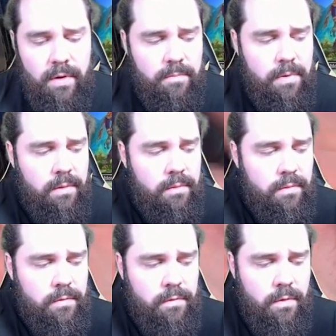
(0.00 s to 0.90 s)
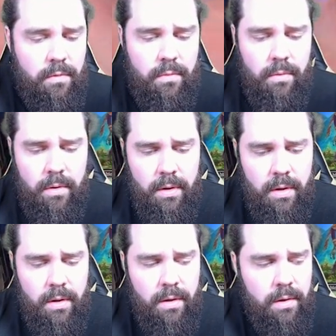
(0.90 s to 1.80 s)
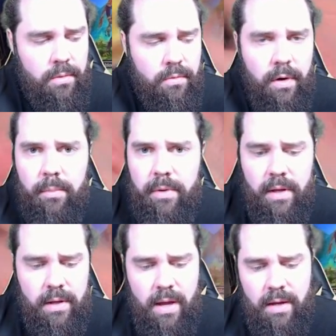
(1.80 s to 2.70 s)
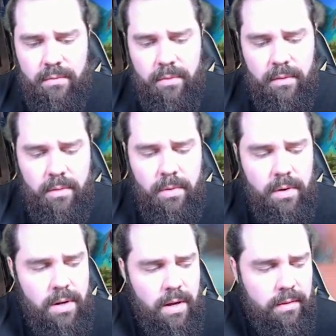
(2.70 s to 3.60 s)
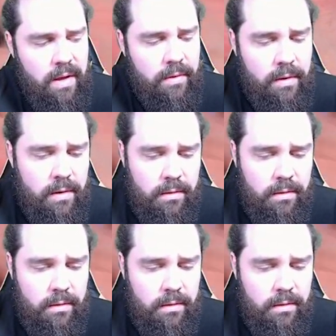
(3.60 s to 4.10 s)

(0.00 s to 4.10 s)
They've been so incredibly engaged with the community. I love it.